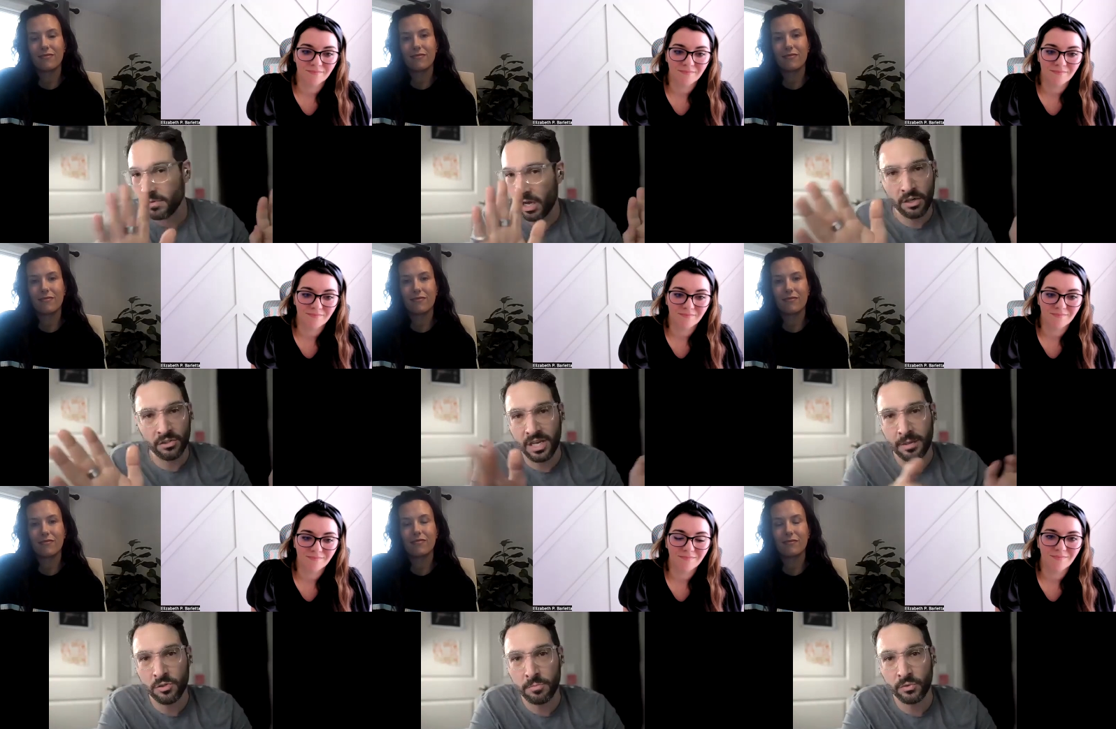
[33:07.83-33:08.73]
Speaker 1: 100
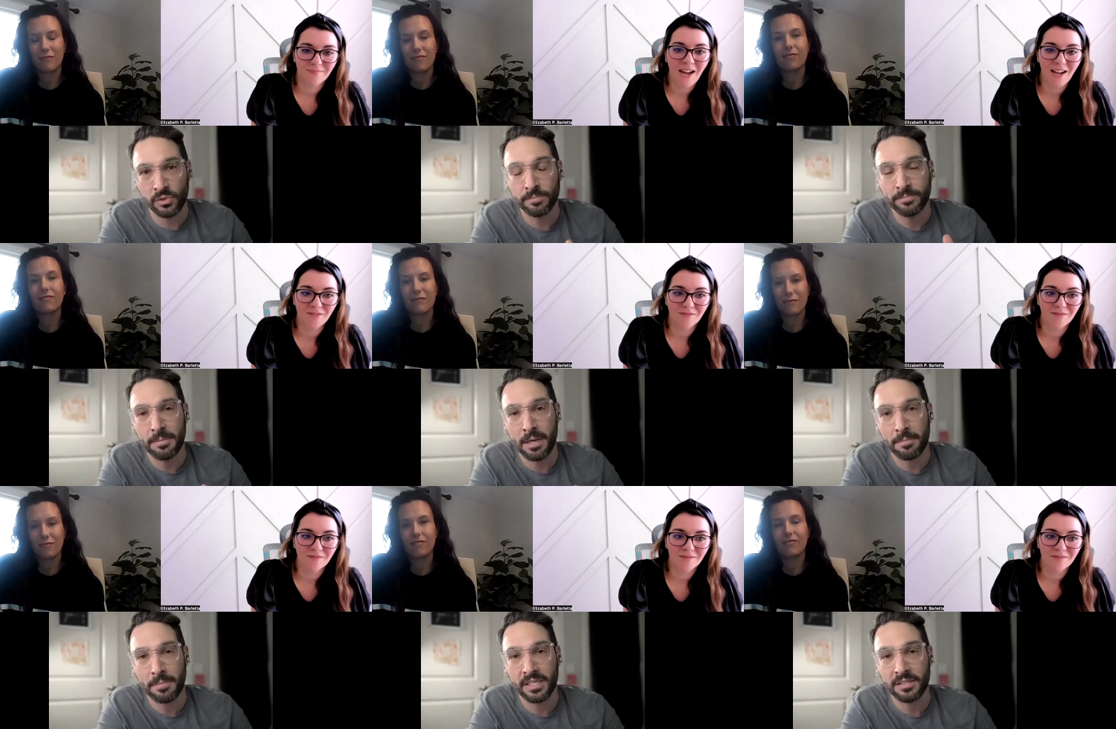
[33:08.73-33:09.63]
times smoother, in yeah. my
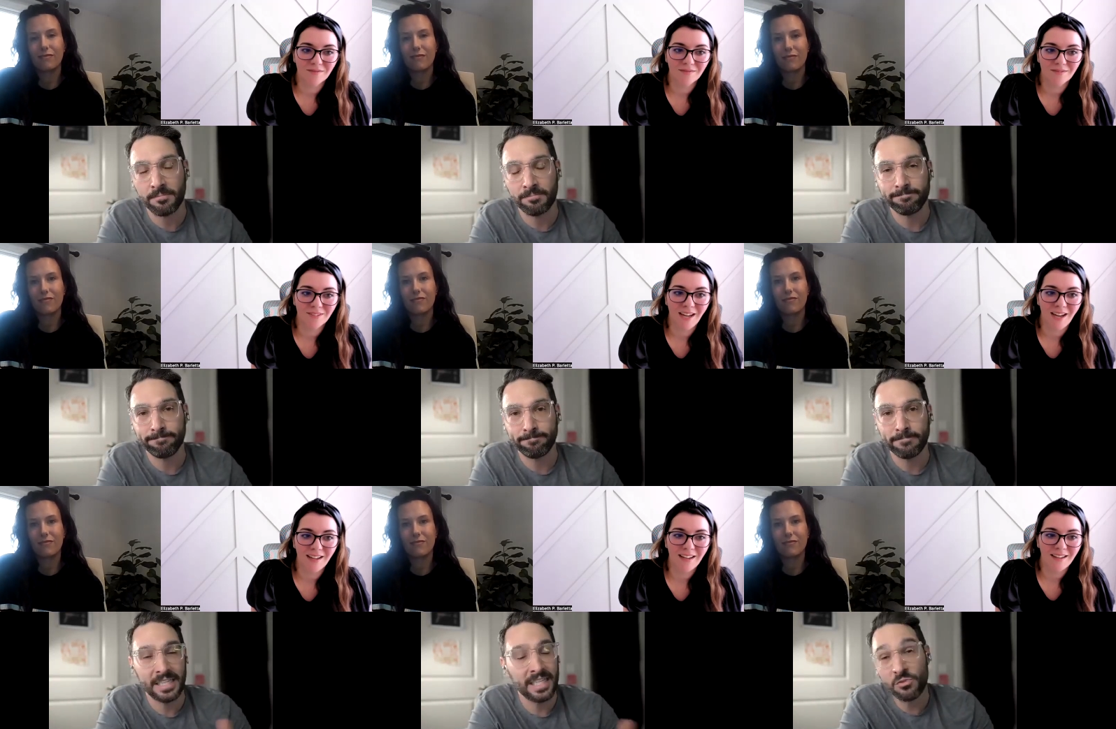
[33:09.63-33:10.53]
opinion.
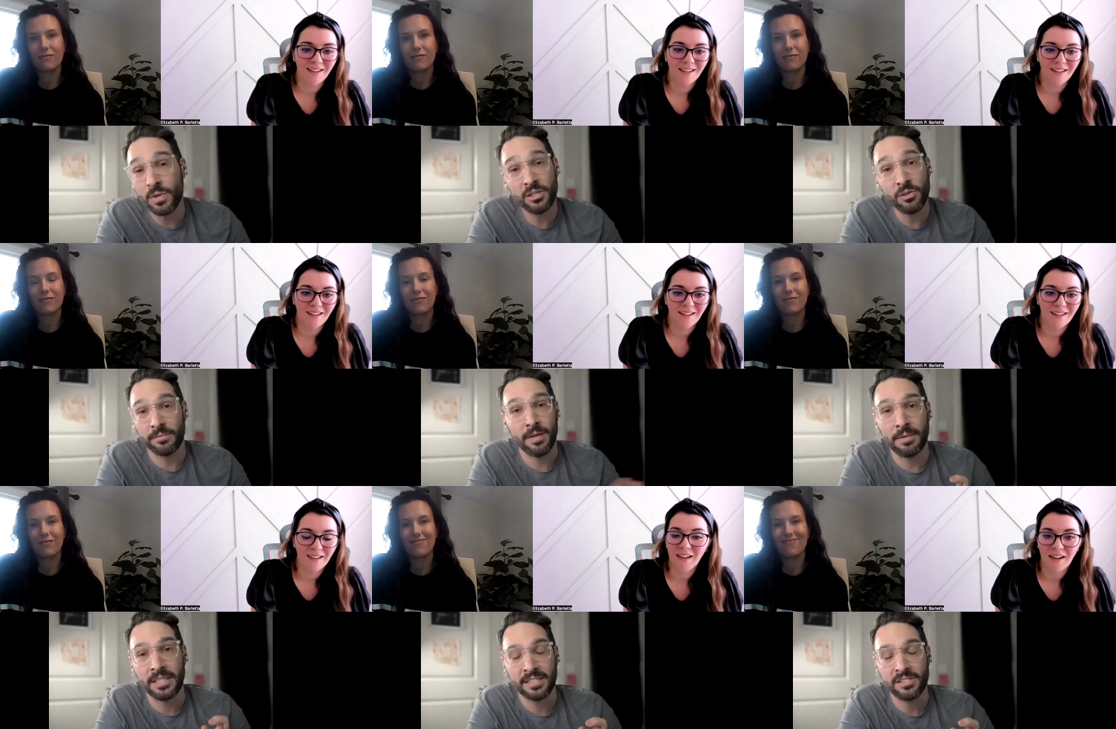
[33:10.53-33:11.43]
And yeah. that's the way I do it. I
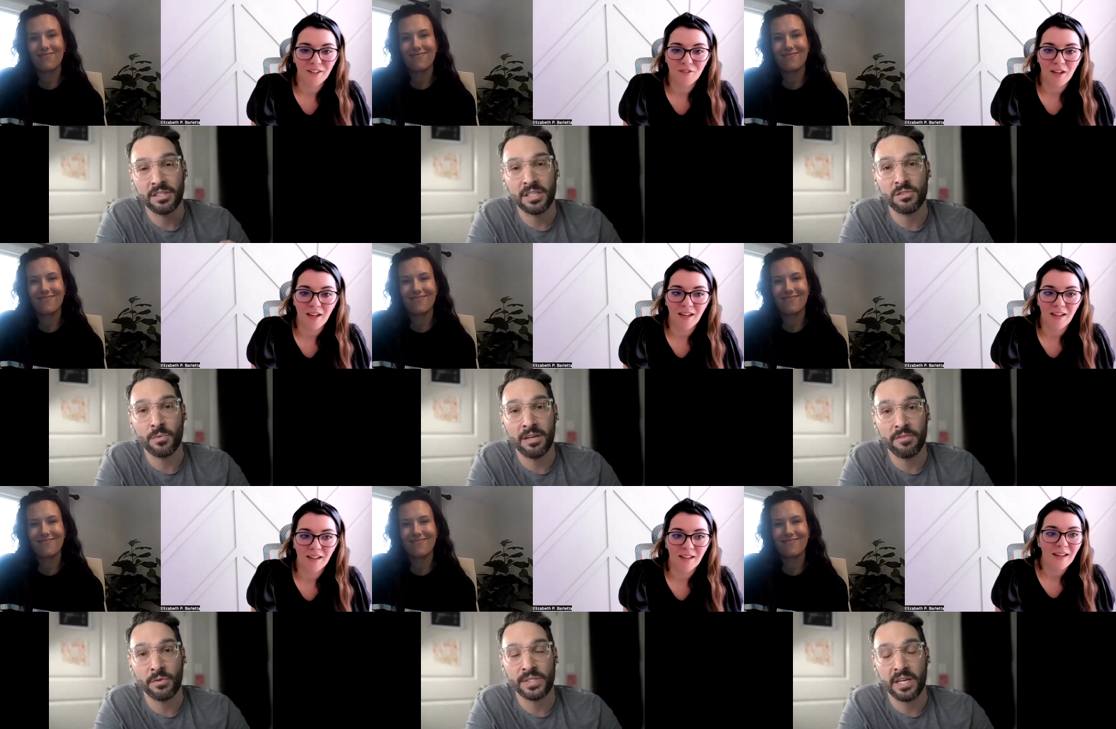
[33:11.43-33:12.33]
mean, that's that's the way I've
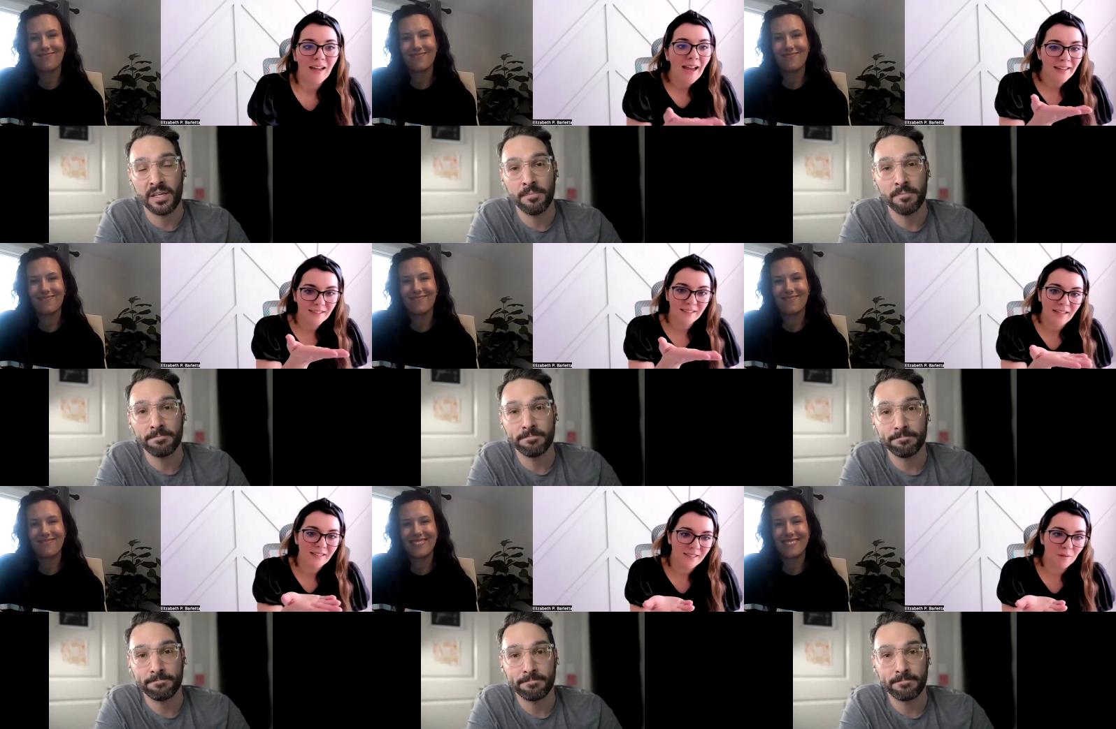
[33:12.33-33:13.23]
always done it
Speaker 2: and
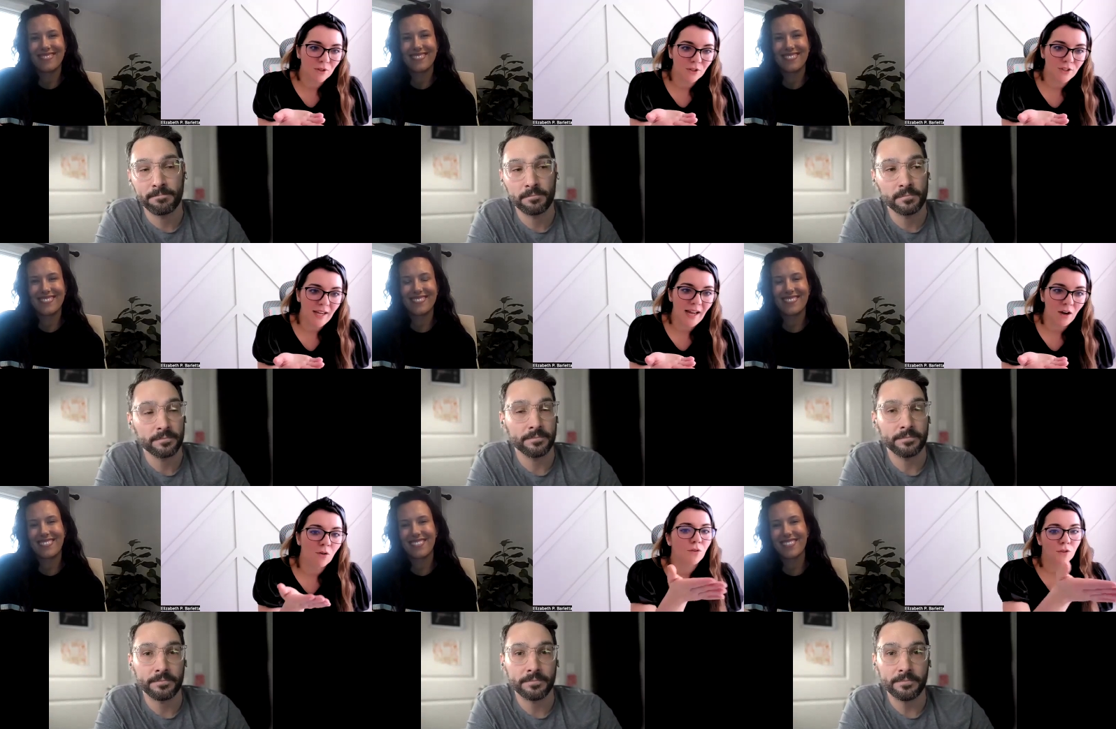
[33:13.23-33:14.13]
it's it's similar to
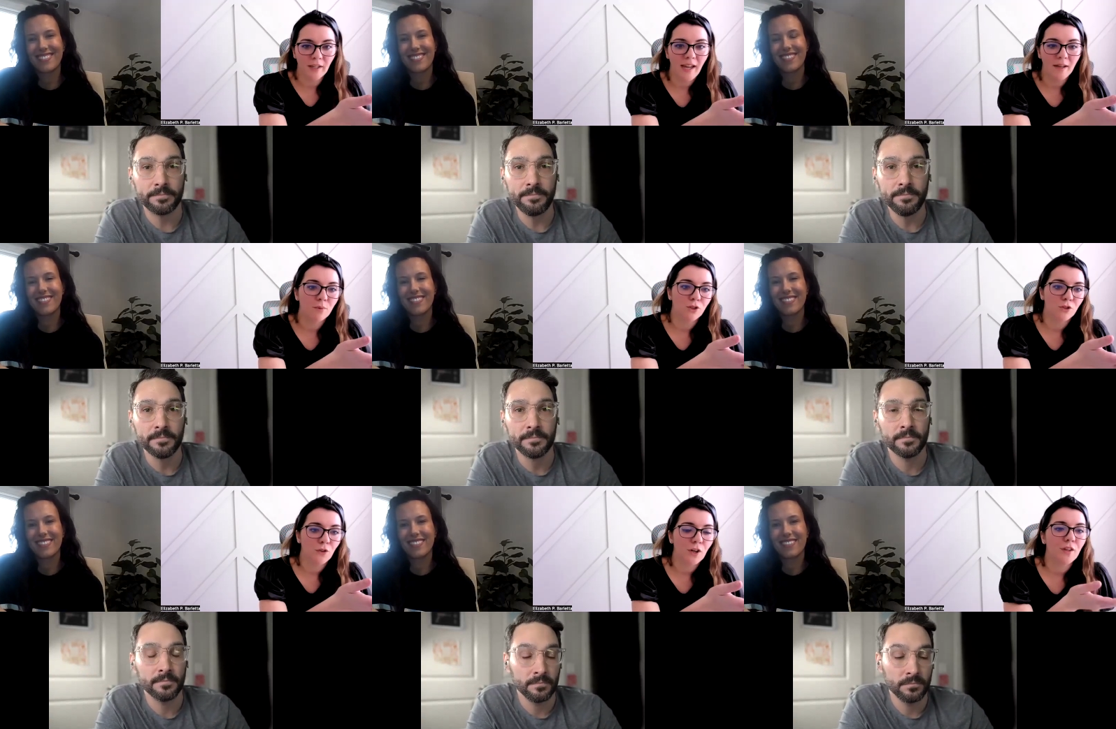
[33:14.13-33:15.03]
how again
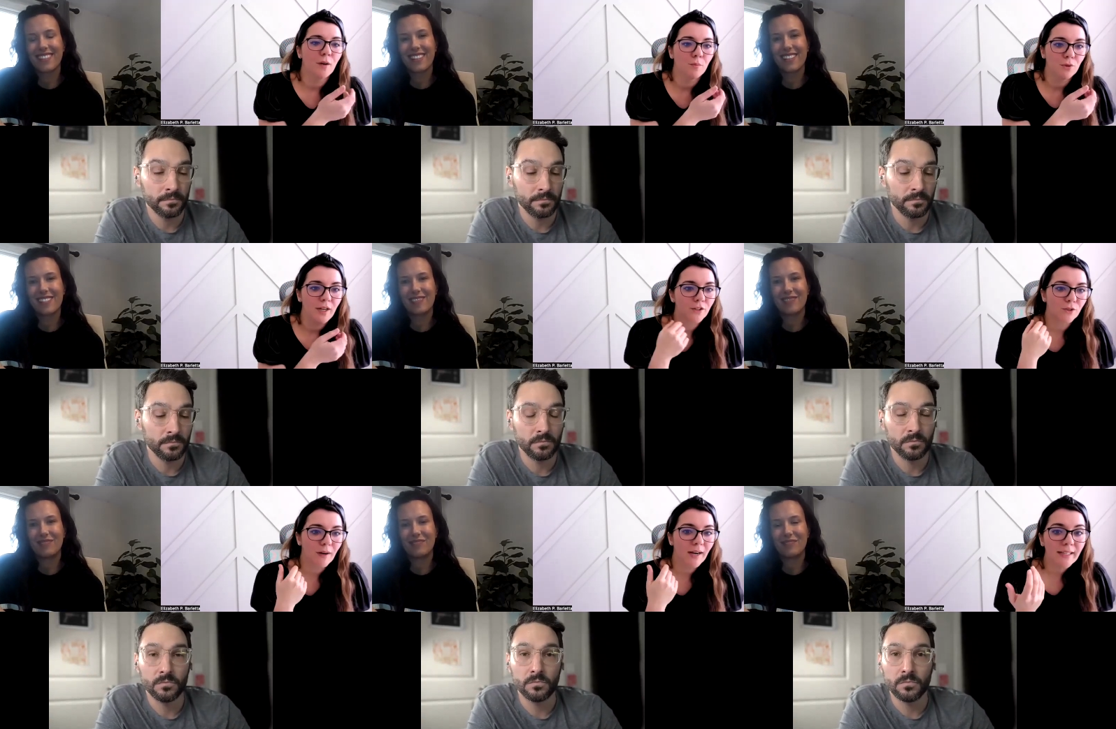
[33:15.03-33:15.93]
push for the
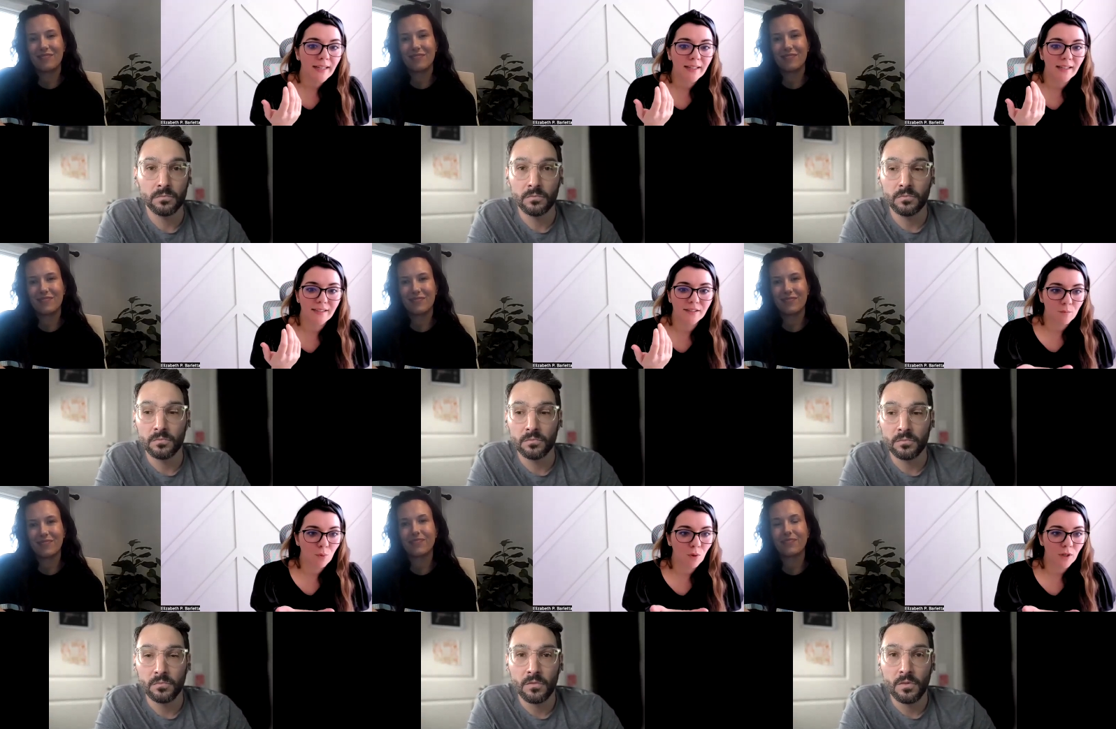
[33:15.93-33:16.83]
pre-underwriting
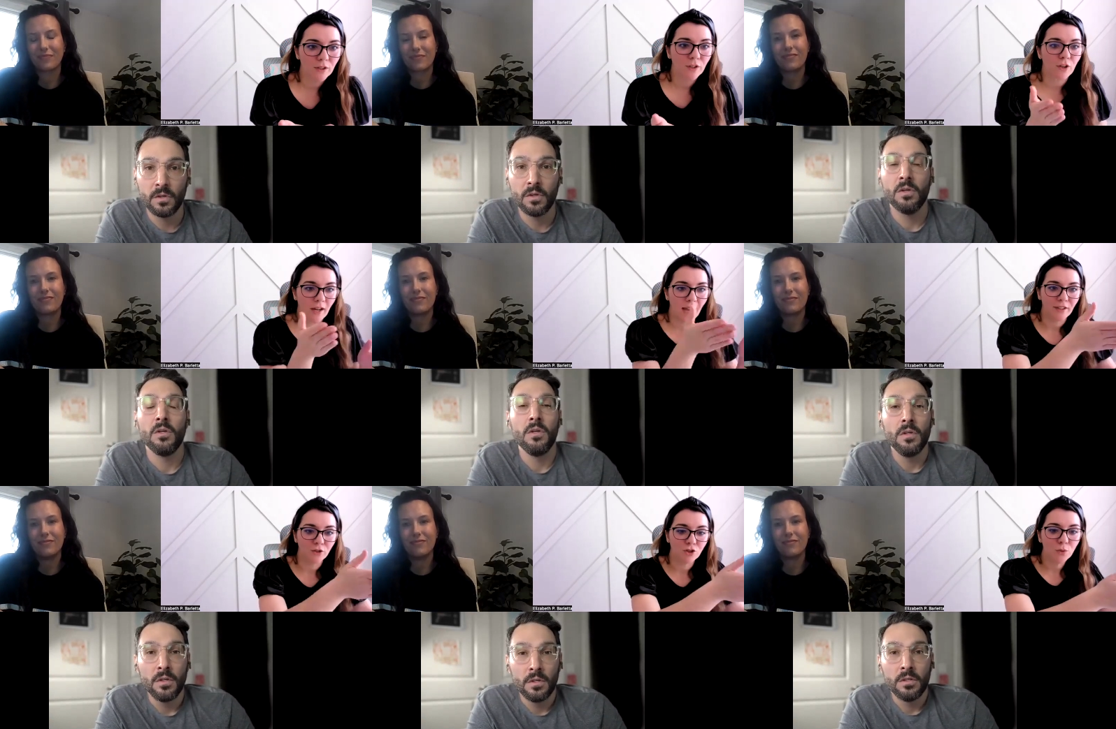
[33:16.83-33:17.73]
is important you're
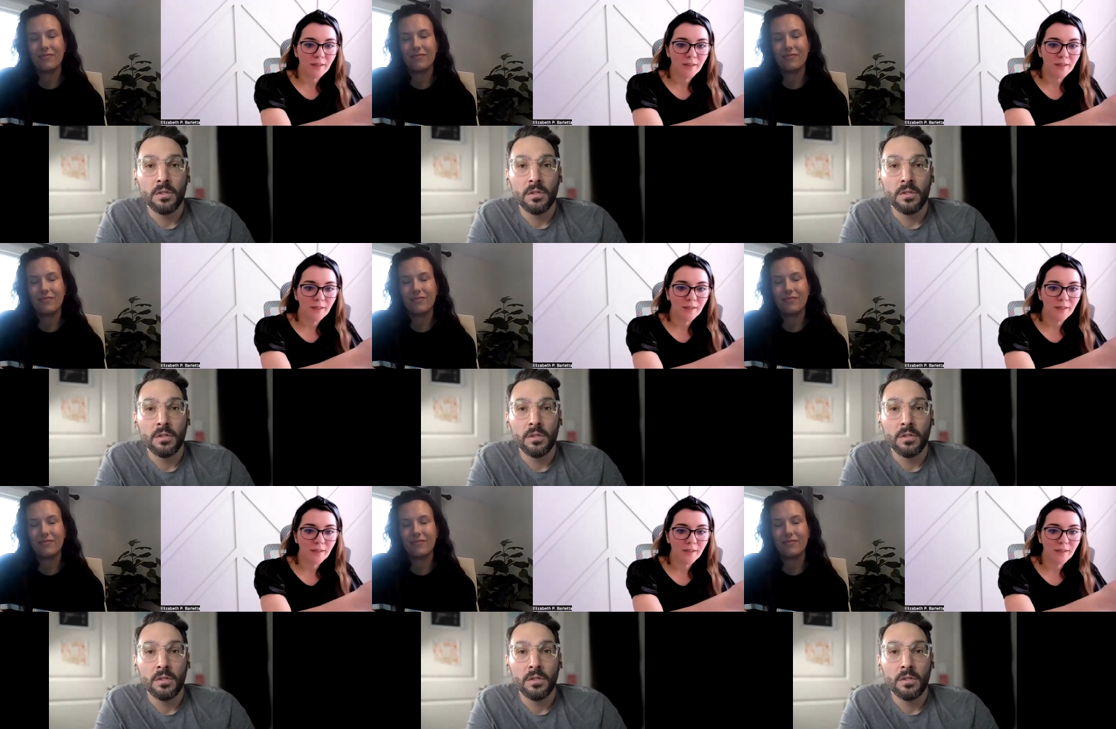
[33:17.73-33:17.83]
again you're